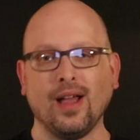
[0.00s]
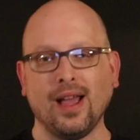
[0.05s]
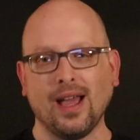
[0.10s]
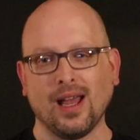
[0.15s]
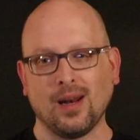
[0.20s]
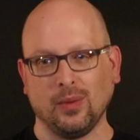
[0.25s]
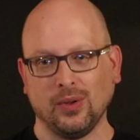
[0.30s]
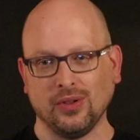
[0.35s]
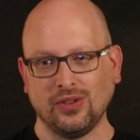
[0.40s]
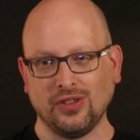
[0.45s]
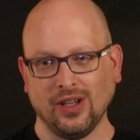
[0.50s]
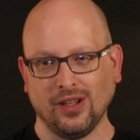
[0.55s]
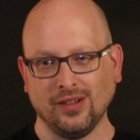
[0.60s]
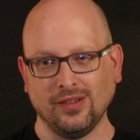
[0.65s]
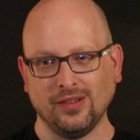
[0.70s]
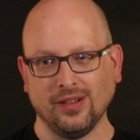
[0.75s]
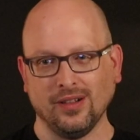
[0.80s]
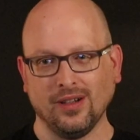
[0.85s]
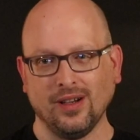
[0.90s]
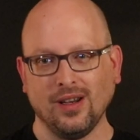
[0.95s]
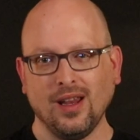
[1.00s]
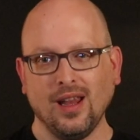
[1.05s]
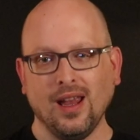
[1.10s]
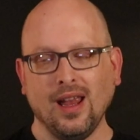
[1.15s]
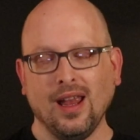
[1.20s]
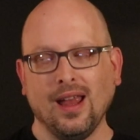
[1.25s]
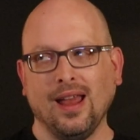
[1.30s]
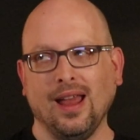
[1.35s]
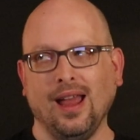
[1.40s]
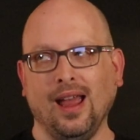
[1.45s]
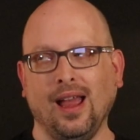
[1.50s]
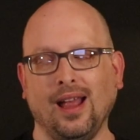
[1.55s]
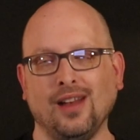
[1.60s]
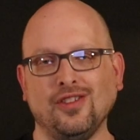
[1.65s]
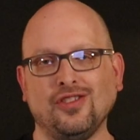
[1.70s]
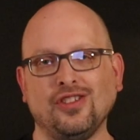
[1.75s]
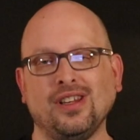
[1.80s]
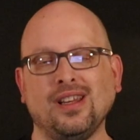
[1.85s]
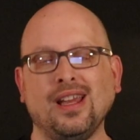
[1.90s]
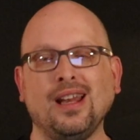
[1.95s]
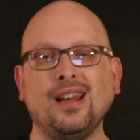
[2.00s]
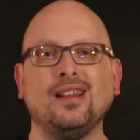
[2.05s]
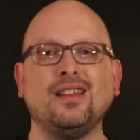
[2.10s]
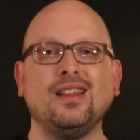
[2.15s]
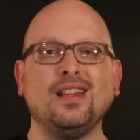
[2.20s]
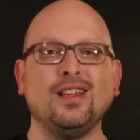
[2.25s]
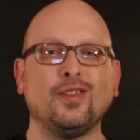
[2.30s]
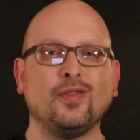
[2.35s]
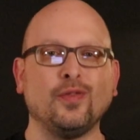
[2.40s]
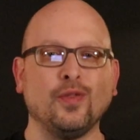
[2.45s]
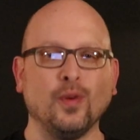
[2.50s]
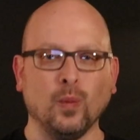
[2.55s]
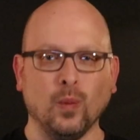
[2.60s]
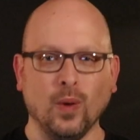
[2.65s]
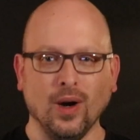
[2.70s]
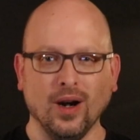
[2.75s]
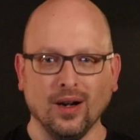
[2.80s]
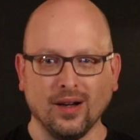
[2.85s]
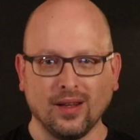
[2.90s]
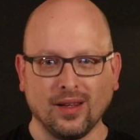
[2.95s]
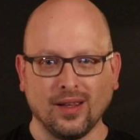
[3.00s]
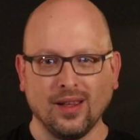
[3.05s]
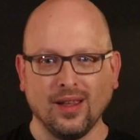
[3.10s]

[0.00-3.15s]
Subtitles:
animal shelter, and she needed these for work.